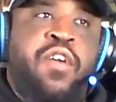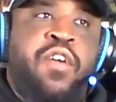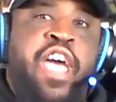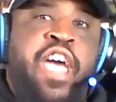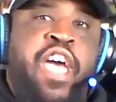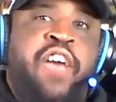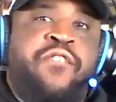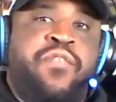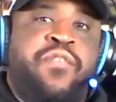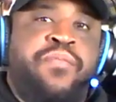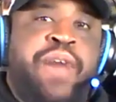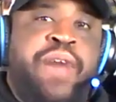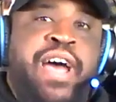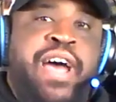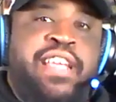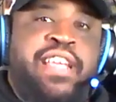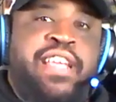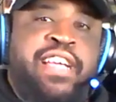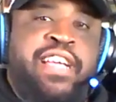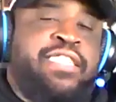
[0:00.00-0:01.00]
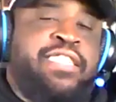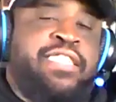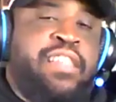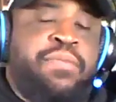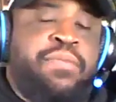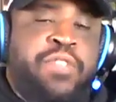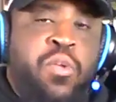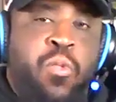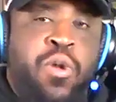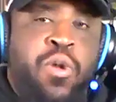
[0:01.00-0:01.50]
everybody
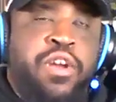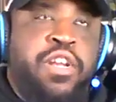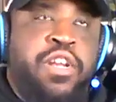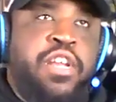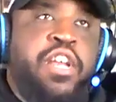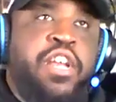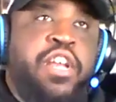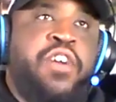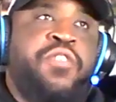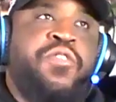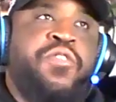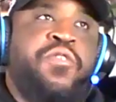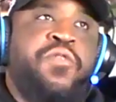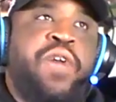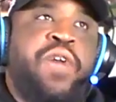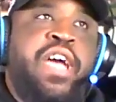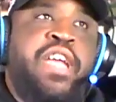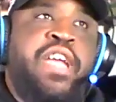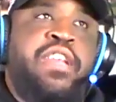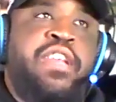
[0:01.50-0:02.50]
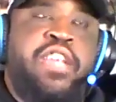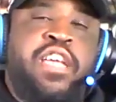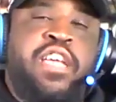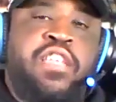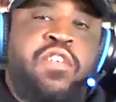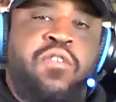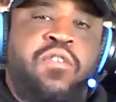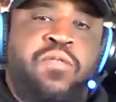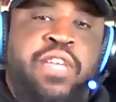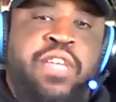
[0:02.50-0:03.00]
accepted one another. And then
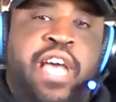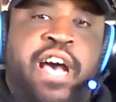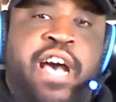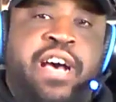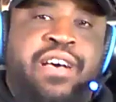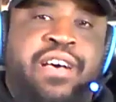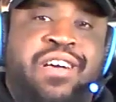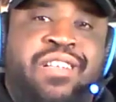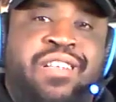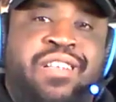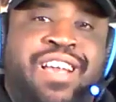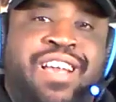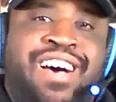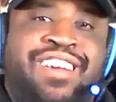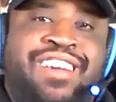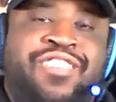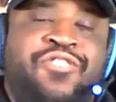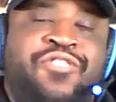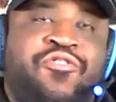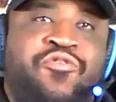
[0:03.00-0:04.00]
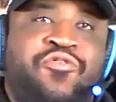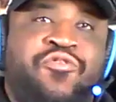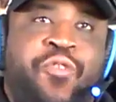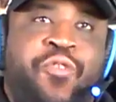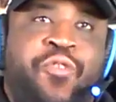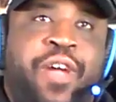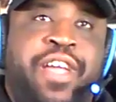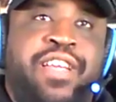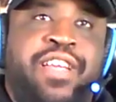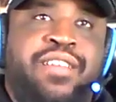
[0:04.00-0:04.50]
you got a lot of
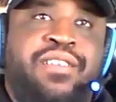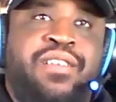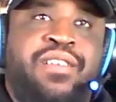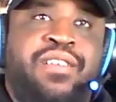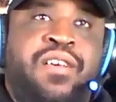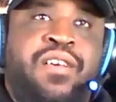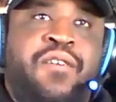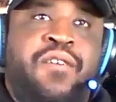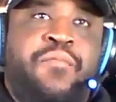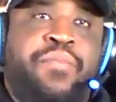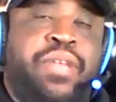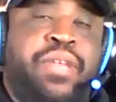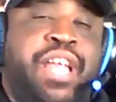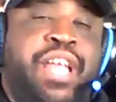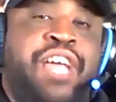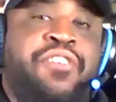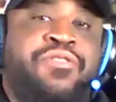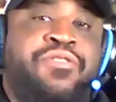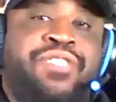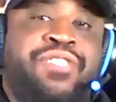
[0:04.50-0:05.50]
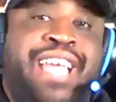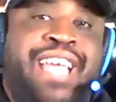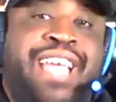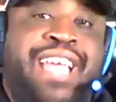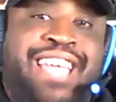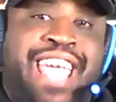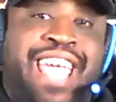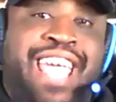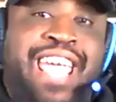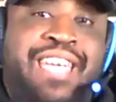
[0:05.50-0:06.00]
great players
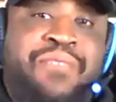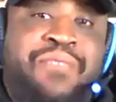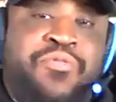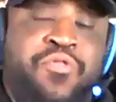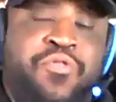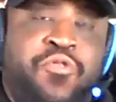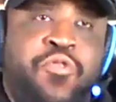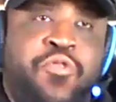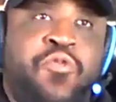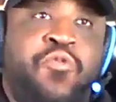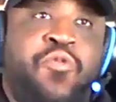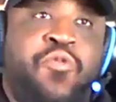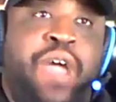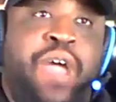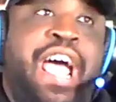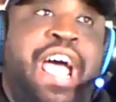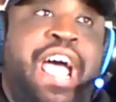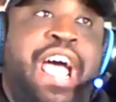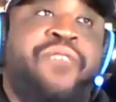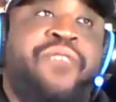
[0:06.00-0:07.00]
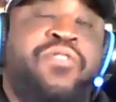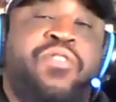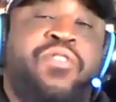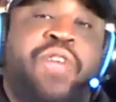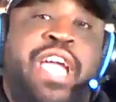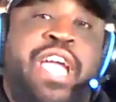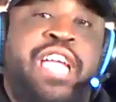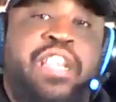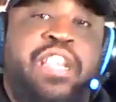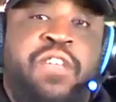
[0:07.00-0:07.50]
that came through after
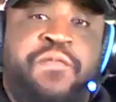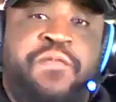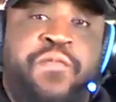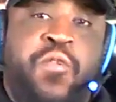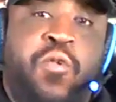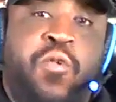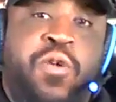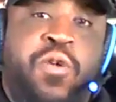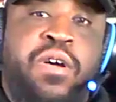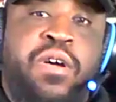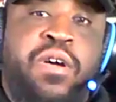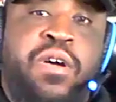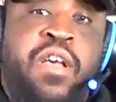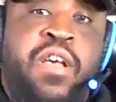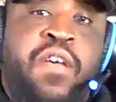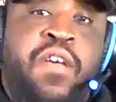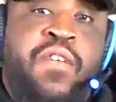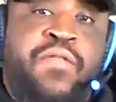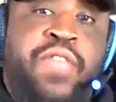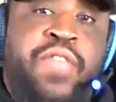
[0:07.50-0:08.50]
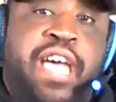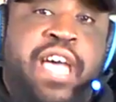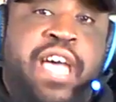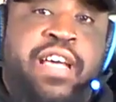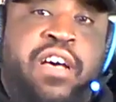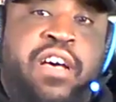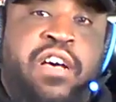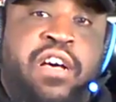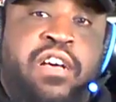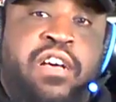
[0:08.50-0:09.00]
84 that